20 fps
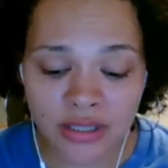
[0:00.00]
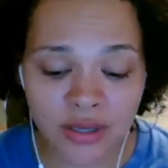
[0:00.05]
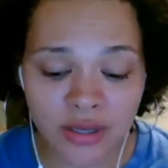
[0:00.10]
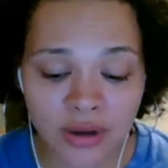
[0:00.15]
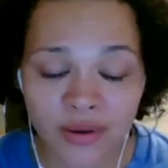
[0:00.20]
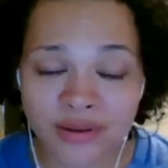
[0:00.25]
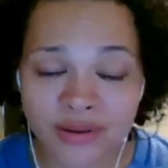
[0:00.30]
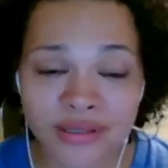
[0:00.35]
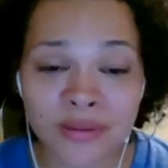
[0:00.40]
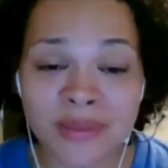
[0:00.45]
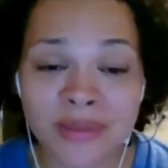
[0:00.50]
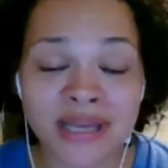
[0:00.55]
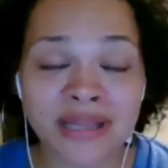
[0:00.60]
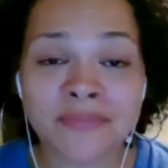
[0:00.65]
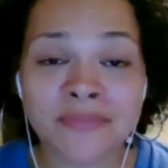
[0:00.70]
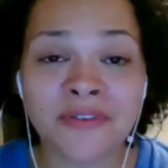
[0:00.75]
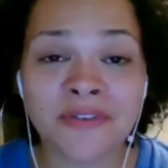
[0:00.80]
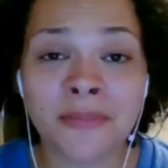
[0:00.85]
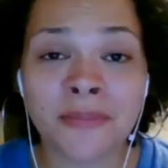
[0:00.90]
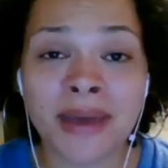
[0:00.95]
Don't don't make
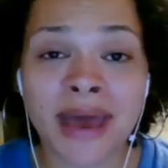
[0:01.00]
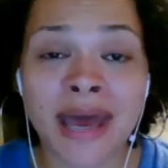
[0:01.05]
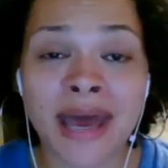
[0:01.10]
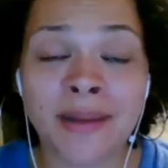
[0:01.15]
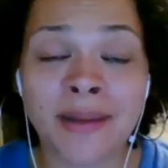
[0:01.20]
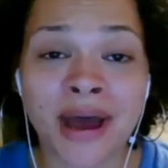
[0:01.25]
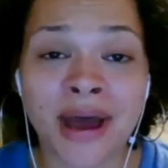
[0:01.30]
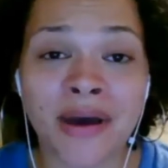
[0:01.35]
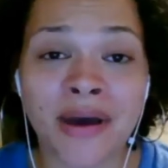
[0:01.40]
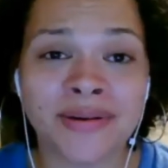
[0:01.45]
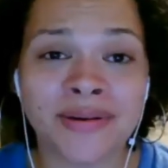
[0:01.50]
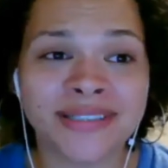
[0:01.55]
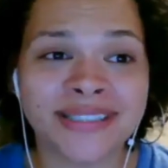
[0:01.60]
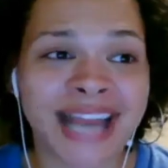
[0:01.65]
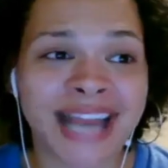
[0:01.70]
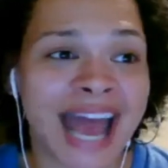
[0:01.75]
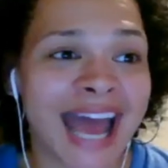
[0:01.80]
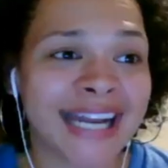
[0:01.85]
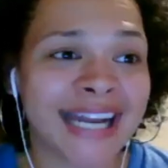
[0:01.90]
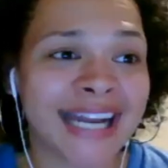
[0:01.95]
them feel bad about
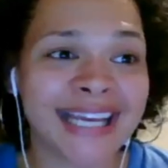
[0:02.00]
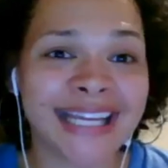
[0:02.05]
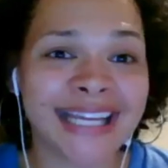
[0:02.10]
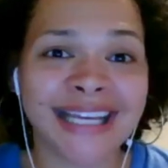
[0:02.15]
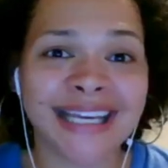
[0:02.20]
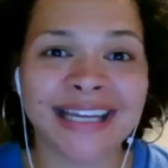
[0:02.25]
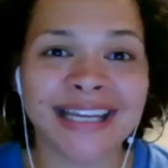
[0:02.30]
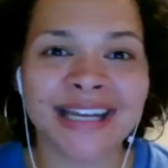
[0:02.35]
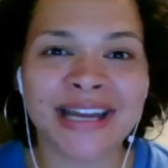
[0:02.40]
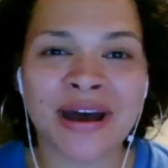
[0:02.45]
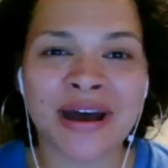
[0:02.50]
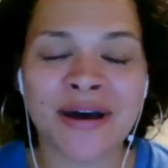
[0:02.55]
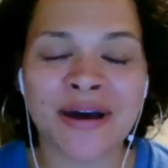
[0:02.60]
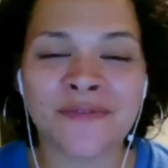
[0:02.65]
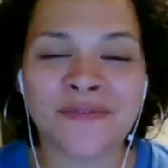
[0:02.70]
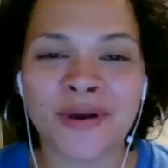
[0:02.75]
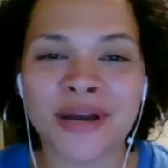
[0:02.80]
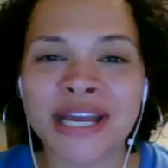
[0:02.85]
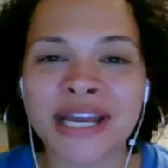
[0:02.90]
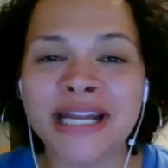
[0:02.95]
not eating
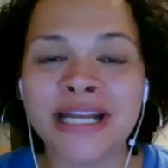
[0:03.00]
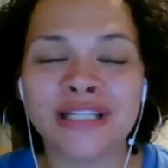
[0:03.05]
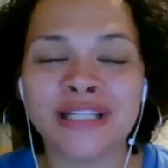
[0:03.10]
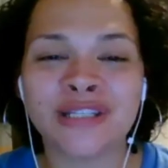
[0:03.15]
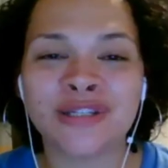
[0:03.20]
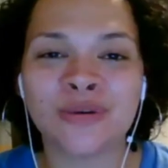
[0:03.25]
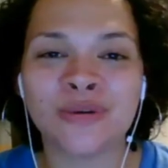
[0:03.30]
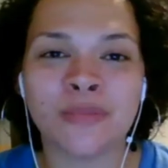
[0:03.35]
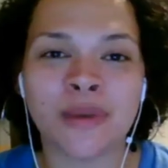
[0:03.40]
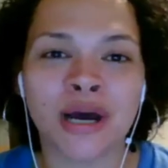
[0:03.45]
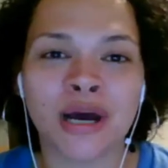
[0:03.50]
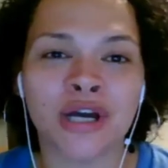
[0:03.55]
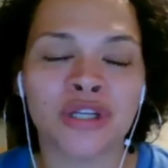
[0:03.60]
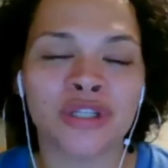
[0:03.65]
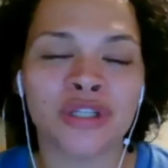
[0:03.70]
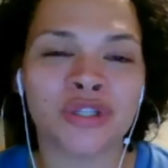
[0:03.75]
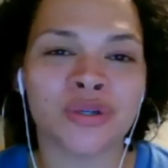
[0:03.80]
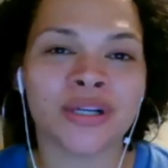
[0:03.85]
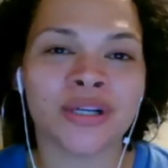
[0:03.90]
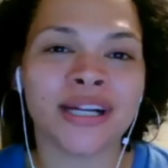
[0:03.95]
enough or eating too
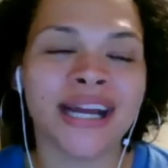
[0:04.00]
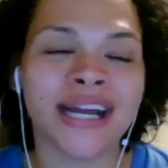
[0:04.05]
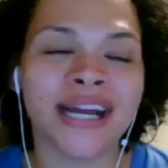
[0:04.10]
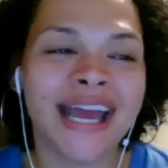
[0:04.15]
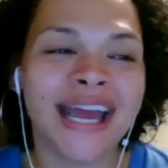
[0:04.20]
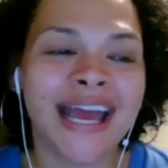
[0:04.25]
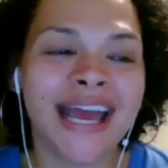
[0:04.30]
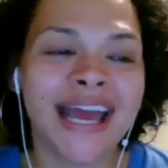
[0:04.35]
much or